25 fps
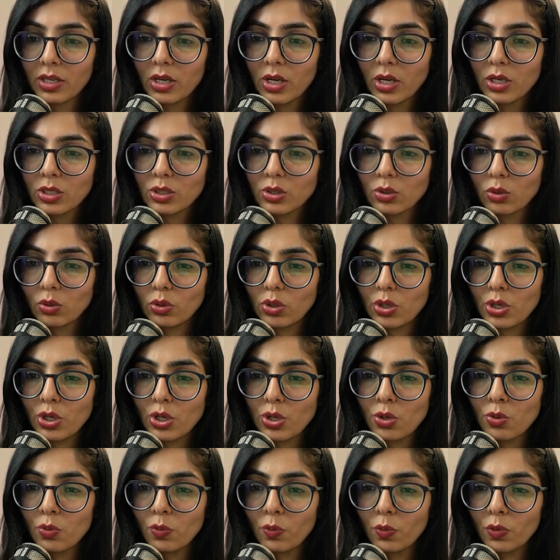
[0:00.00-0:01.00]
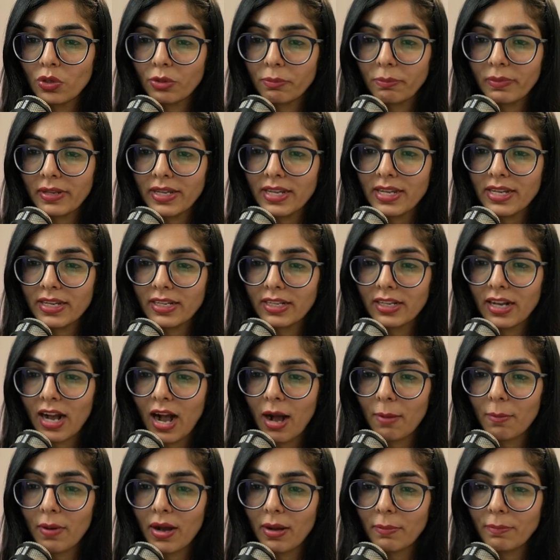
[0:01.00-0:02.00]
So nu would be
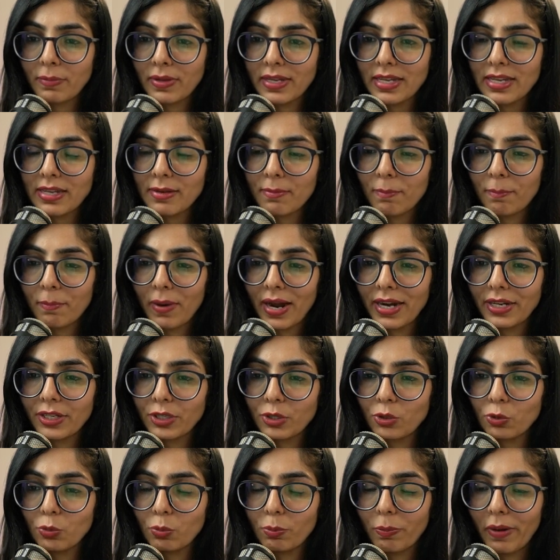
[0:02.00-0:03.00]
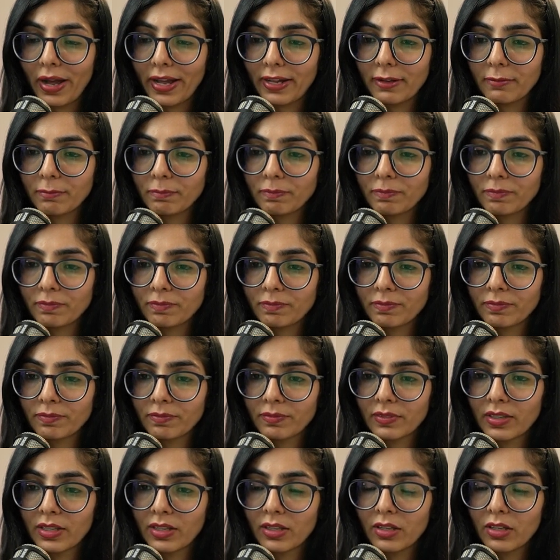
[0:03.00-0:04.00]
gamma b by 2 pi.
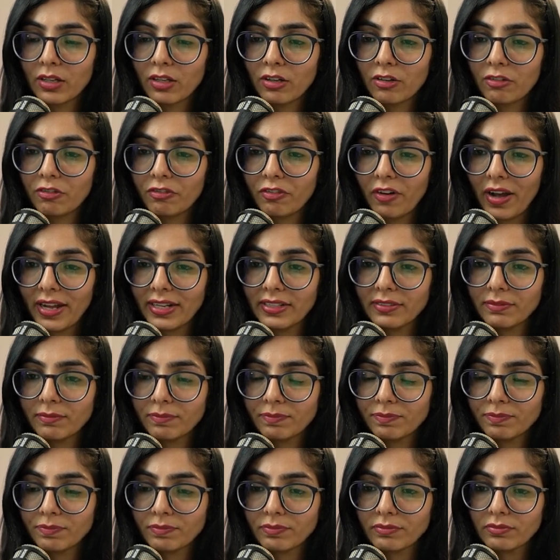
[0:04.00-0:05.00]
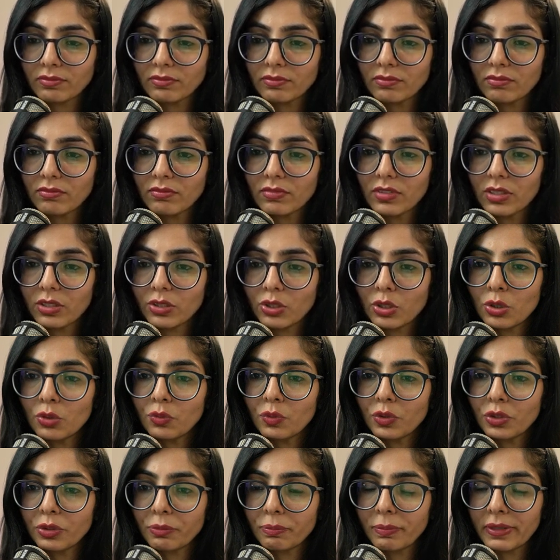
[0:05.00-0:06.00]
Fine. Nu
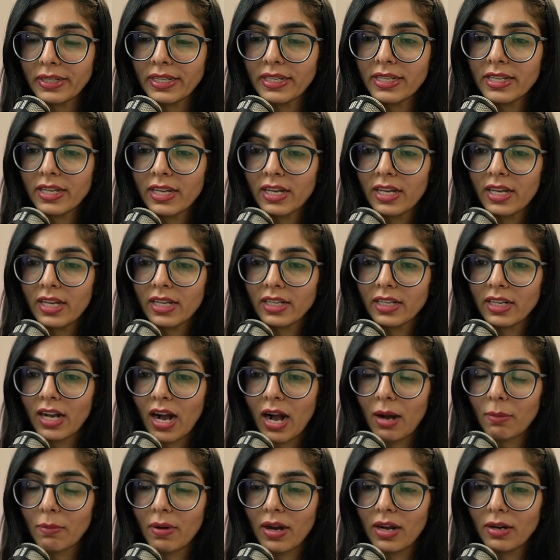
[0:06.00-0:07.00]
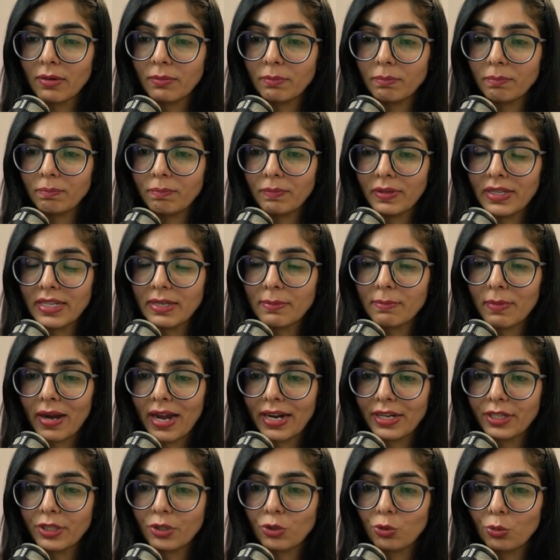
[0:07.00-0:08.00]
would be gamma b
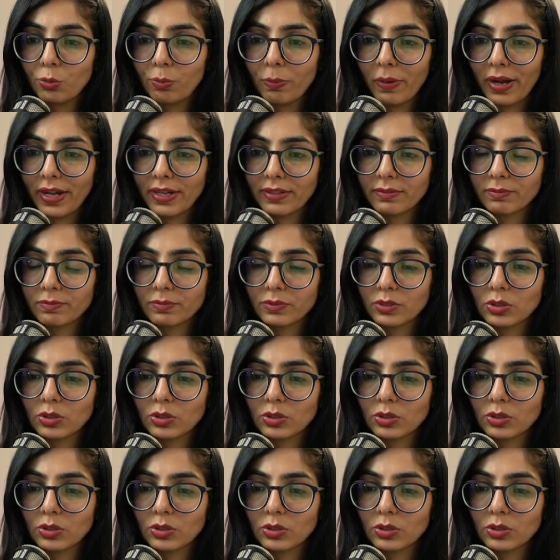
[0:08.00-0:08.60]
by 2 pi.